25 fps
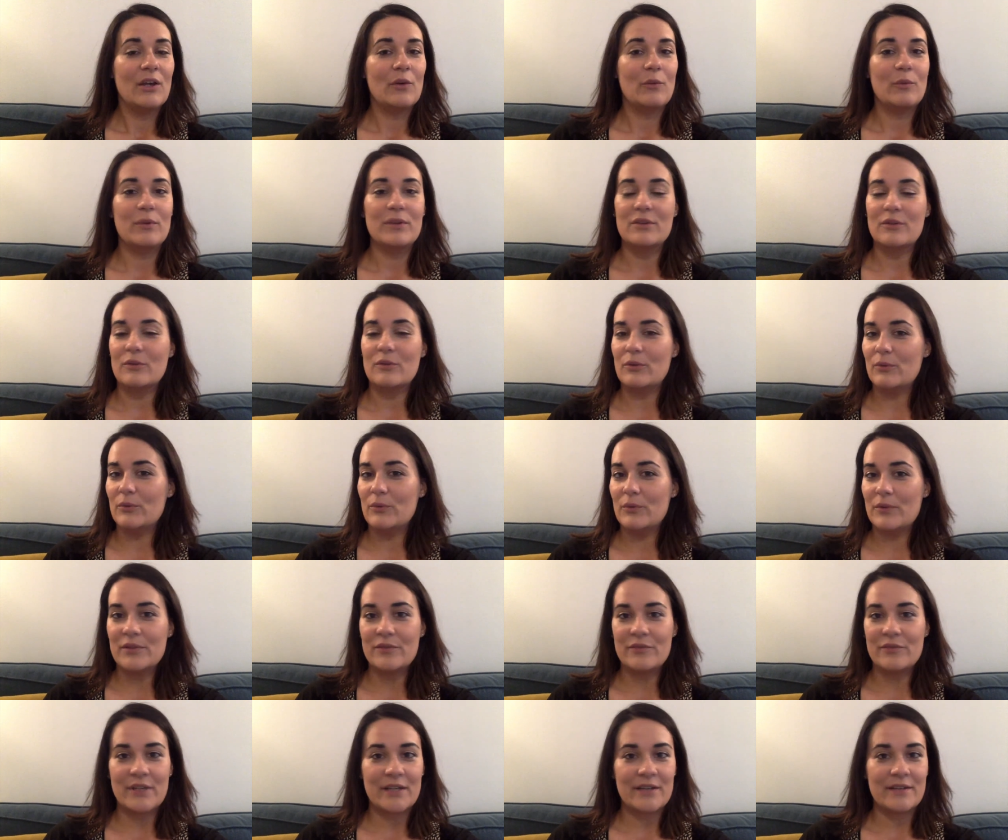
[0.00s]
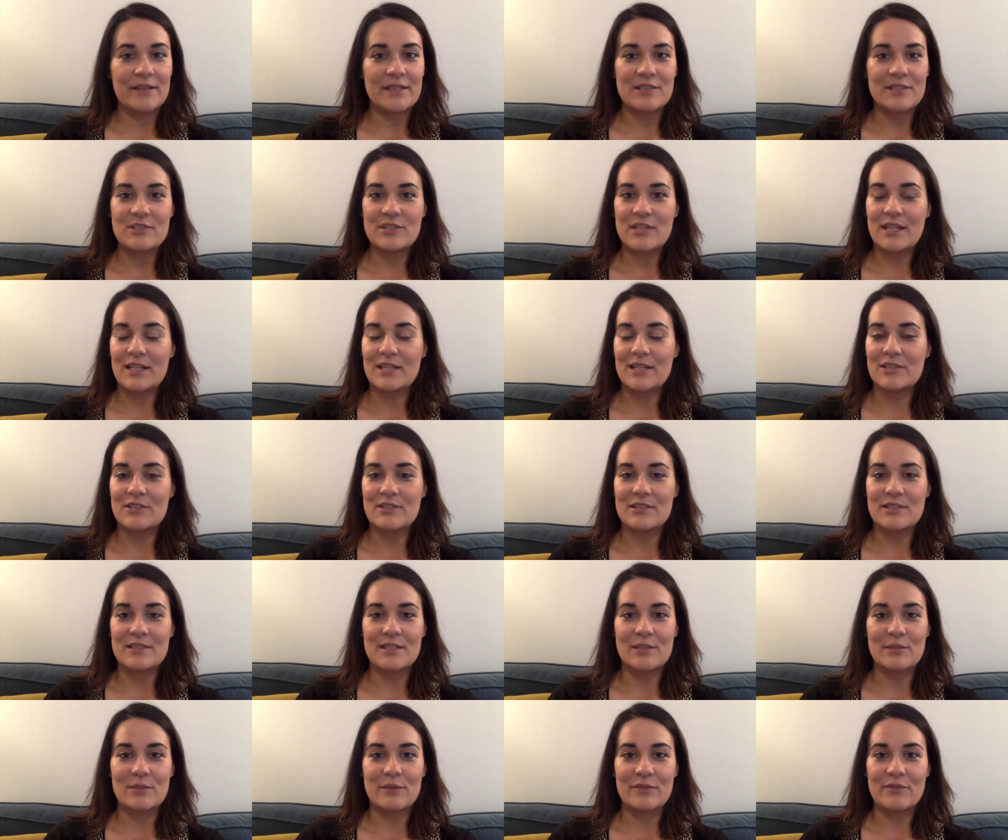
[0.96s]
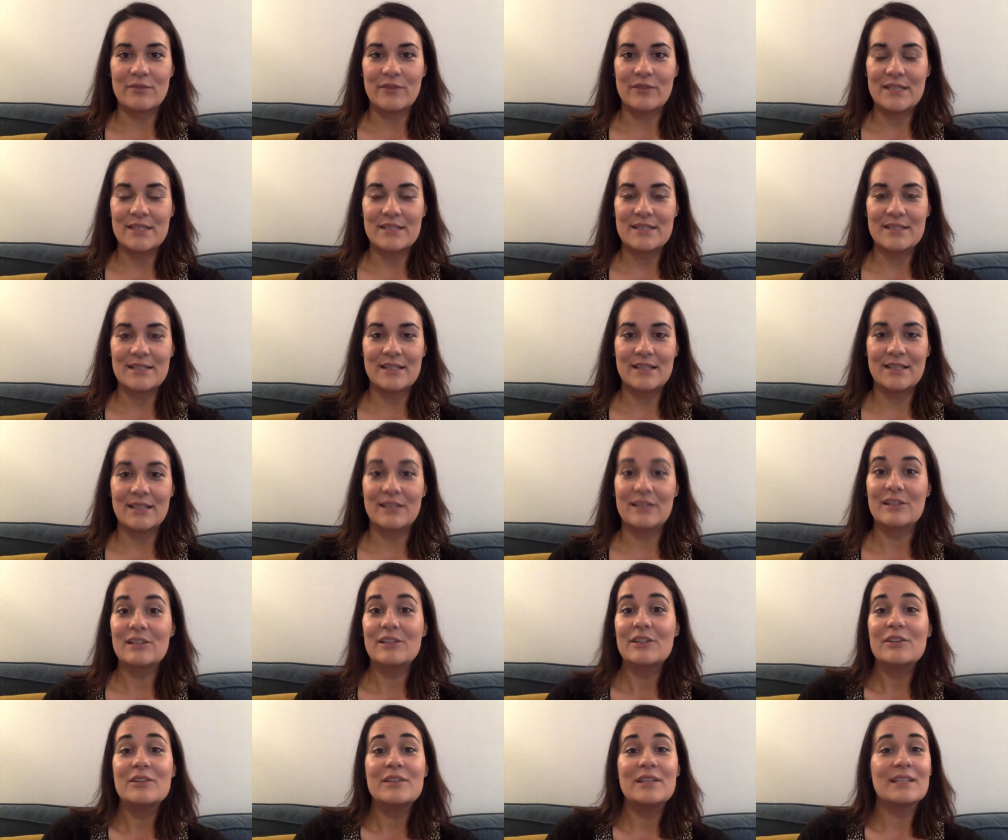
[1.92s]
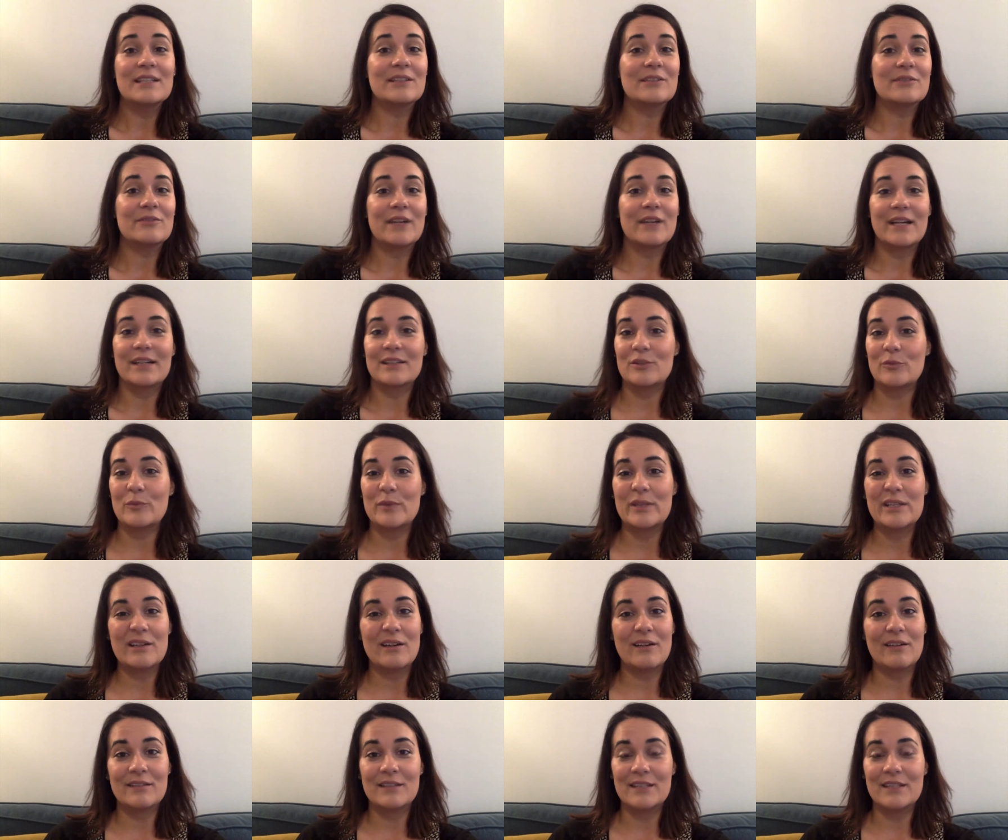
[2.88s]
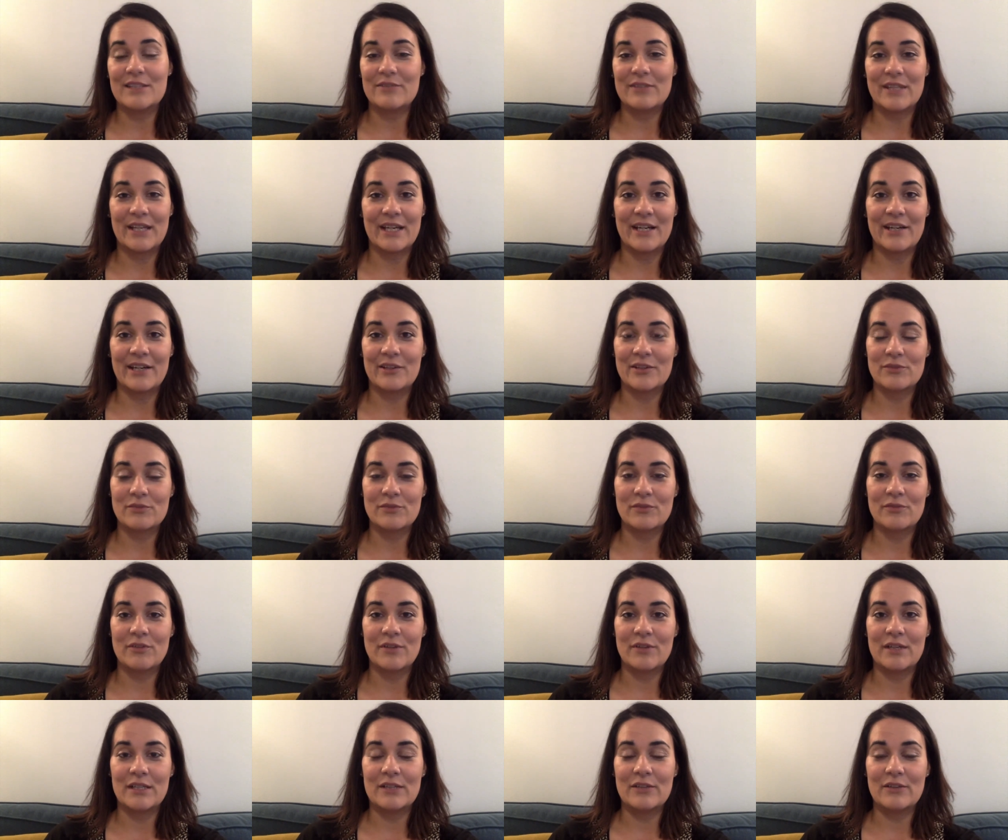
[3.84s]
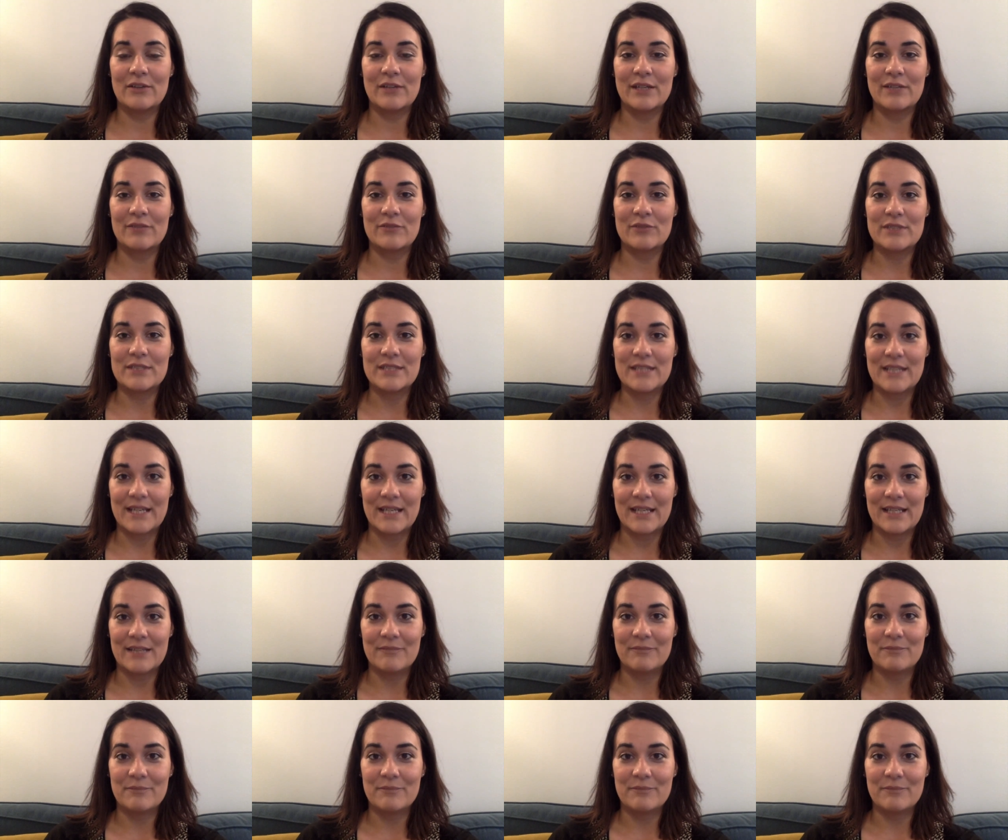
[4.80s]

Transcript: with all the various challenges that we're facing, including the fact that we can't leave the house for very long every day.